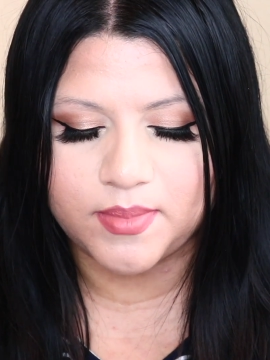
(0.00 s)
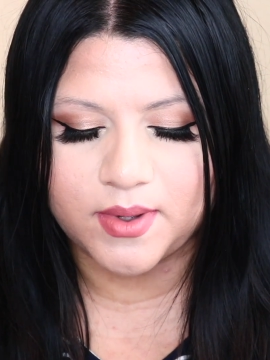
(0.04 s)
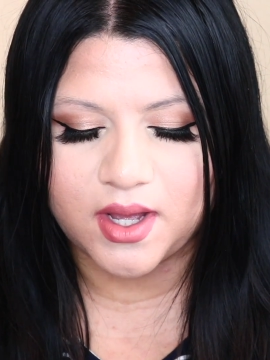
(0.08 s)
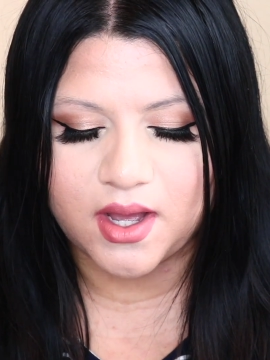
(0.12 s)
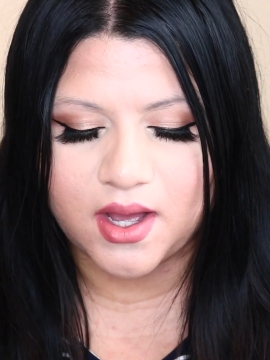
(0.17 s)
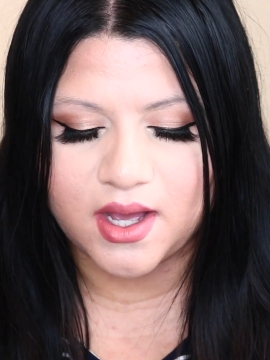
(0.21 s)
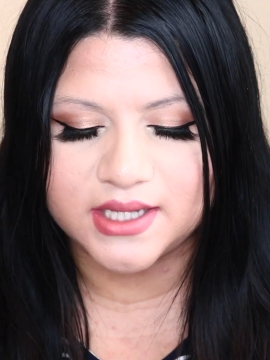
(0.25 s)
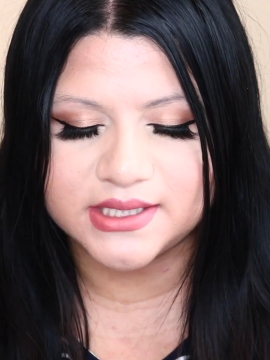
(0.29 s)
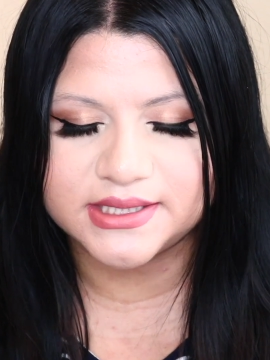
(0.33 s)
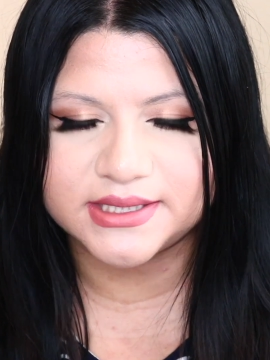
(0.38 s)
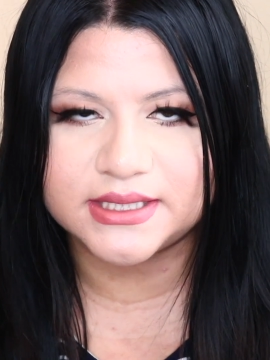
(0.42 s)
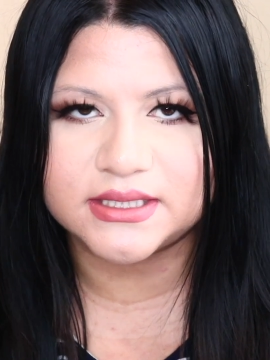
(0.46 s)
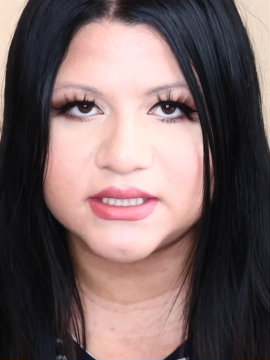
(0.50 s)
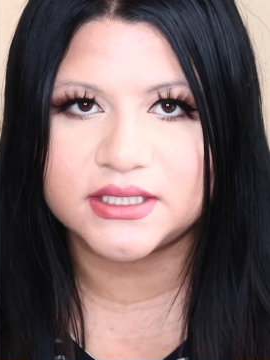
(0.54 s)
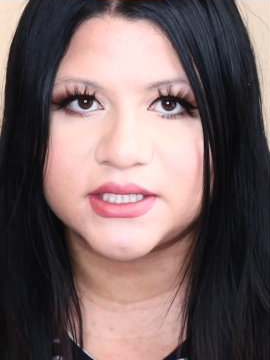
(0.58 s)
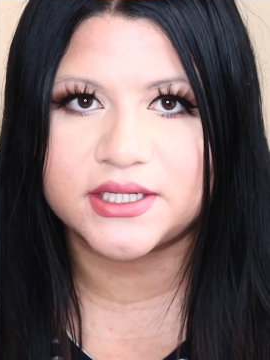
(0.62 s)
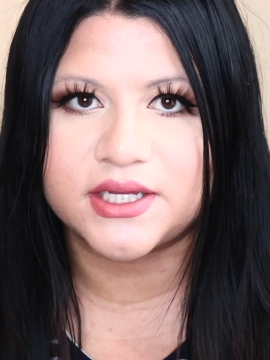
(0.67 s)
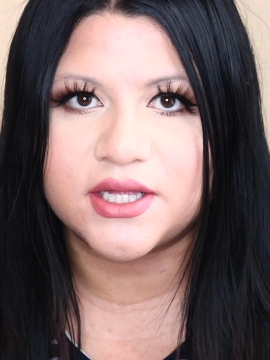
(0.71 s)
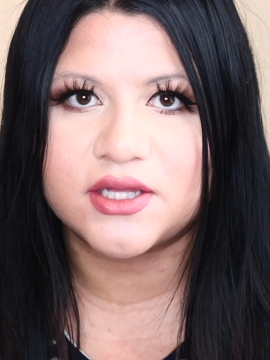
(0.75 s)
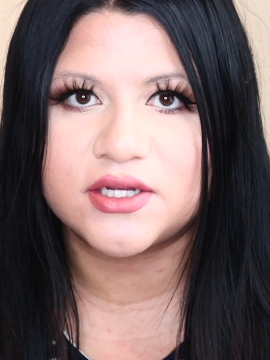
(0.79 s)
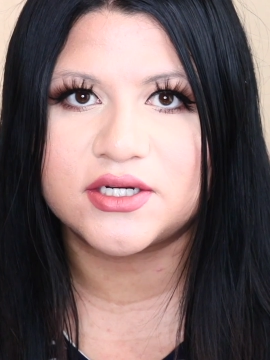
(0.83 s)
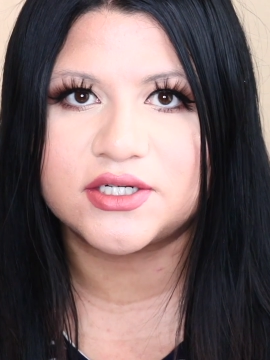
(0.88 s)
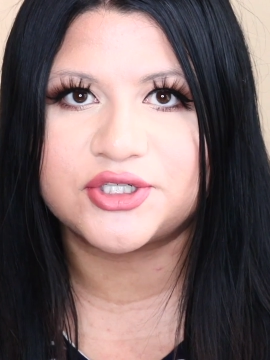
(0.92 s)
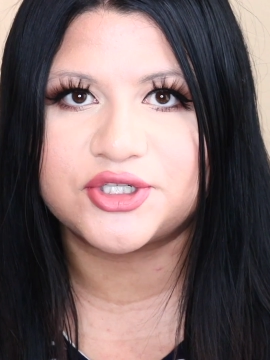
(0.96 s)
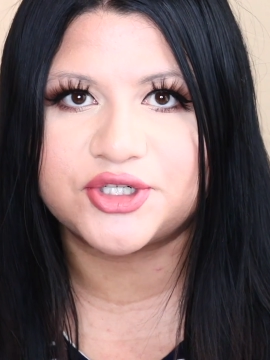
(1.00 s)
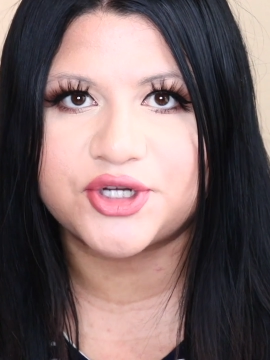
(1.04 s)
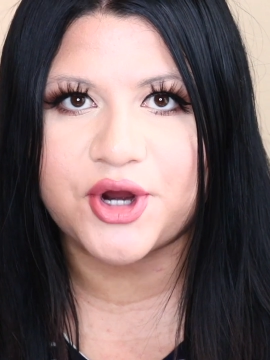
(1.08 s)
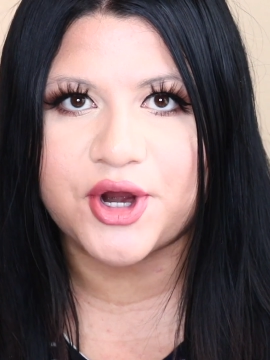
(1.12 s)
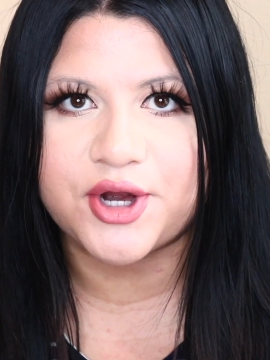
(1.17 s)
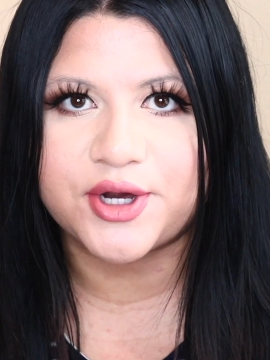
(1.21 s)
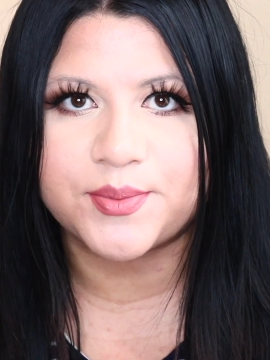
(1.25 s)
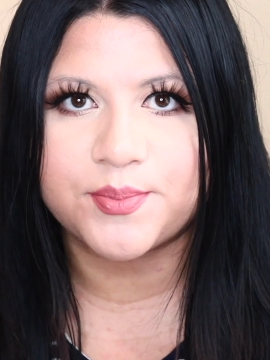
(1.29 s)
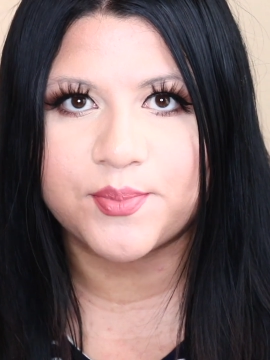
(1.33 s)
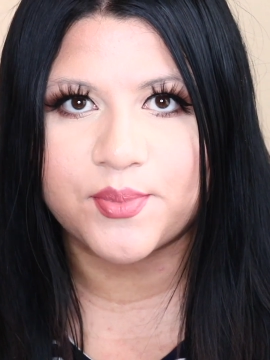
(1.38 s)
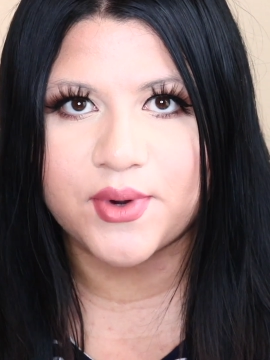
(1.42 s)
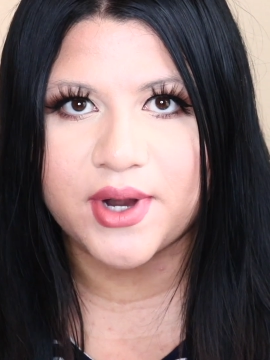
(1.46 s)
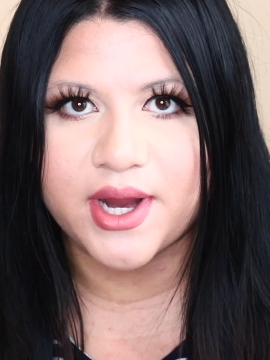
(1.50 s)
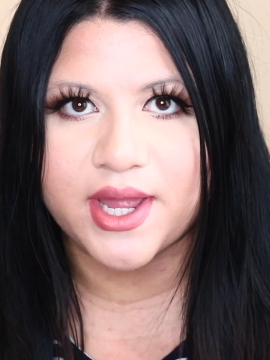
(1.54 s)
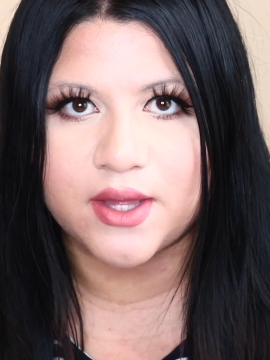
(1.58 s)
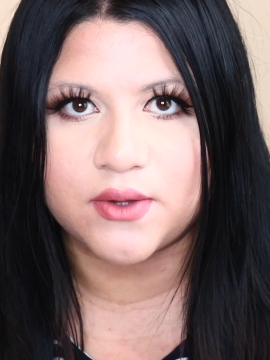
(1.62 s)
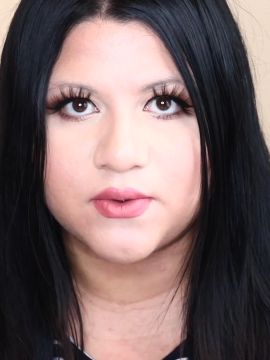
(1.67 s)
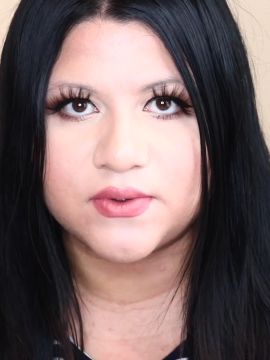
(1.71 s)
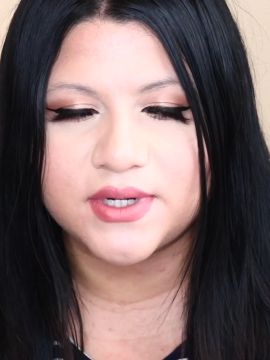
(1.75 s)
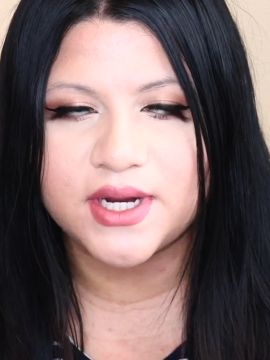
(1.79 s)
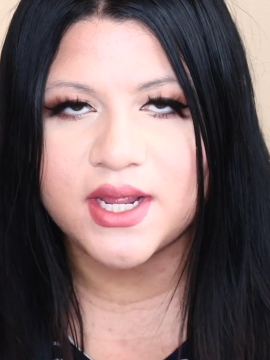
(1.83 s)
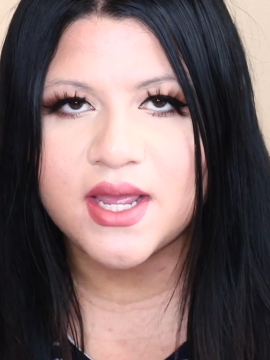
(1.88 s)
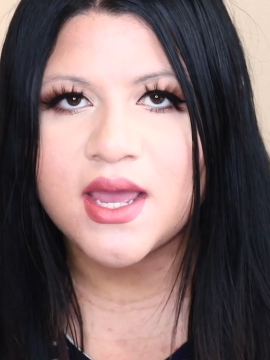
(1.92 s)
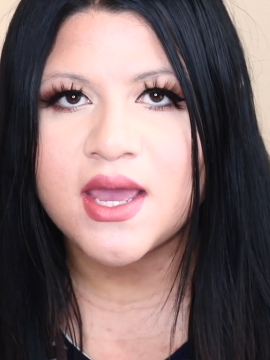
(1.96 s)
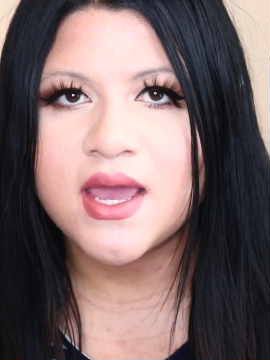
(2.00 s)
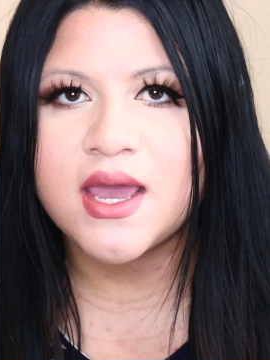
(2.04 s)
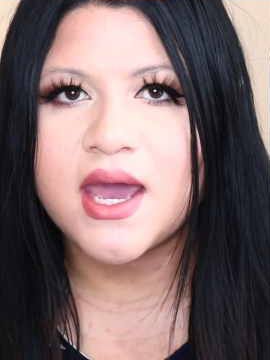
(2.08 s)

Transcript: Boss in the color dark brown.